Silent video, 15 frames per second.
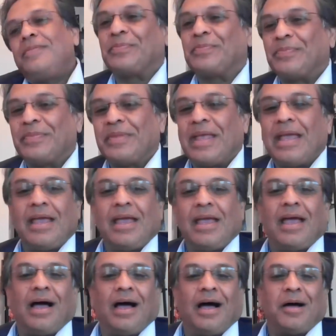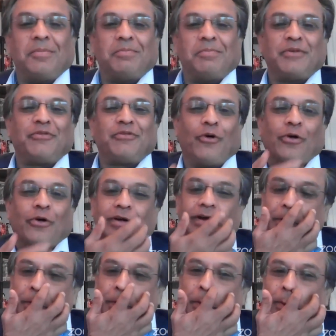you.
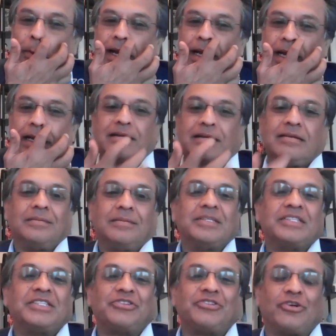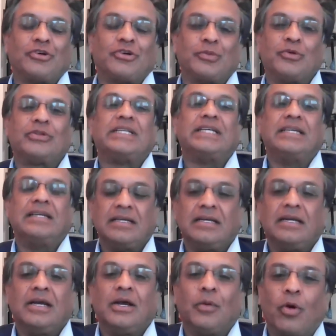Before you go ahead, Mr. Chakravorty,
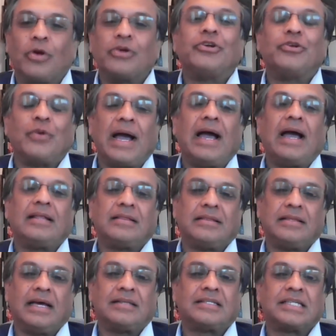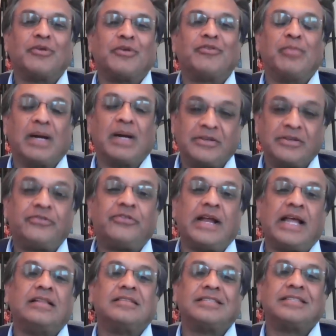wanted to add that some of my
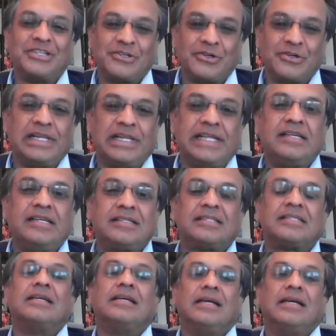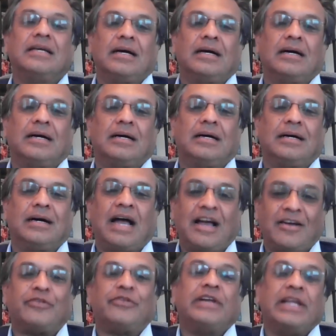friends and colleagues
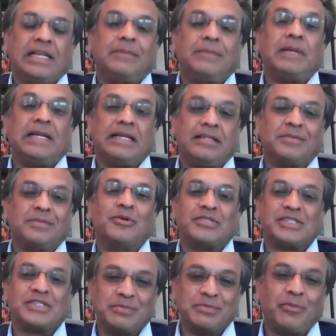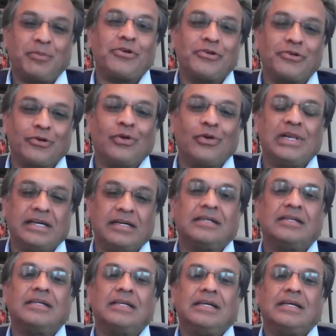have really played the most important role
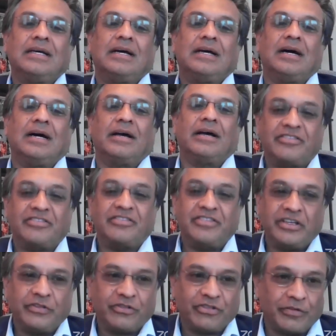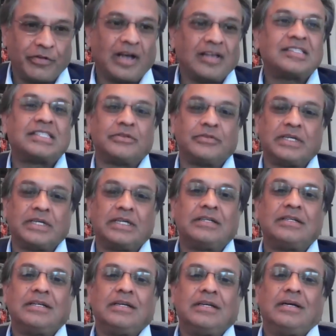here. Rajiv
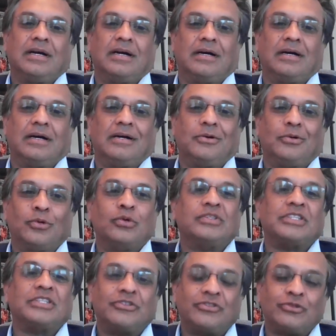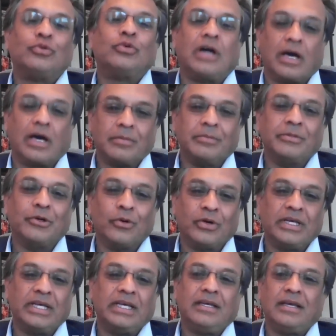Srivastava, who is a true karma
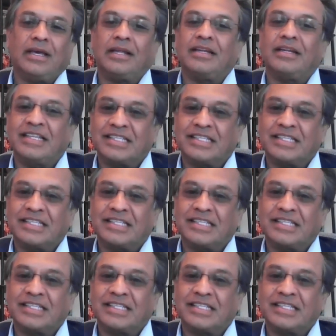yogi and an